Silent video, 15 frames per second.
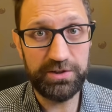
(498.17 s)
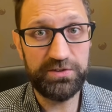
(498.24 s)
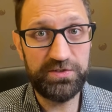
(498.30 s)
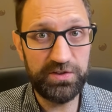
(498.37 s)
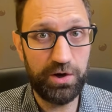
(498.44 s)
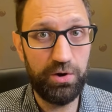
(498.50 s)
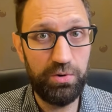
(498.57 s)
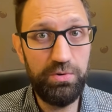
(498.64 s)

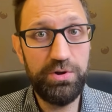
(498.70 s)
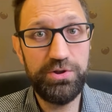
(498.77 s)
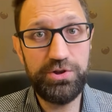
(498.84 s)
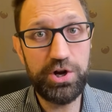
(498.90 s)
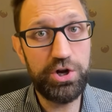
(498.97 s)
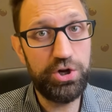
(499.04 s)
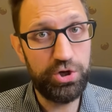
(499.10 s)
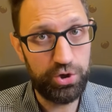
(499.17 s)
so
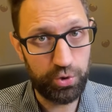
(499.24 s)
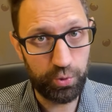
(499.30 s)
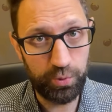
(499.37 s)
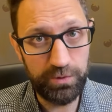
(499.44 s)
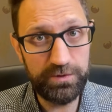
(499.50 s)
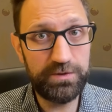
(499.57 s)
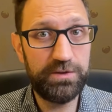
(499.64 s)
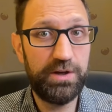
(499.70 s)
they're
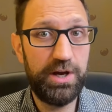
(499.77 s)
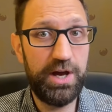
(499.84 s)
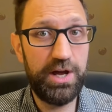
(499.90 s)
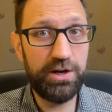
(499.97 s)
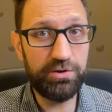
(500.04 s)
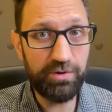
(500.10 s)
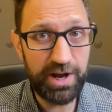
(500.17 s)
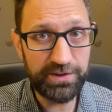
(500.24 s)
loose and
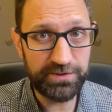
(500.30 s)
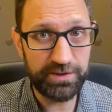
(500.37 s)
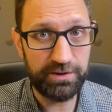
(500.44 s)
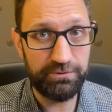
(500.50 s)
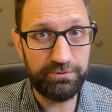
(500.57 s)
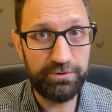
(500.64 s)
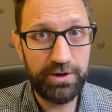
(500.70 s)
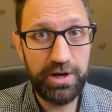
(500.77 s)

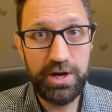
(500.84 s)
aggressive.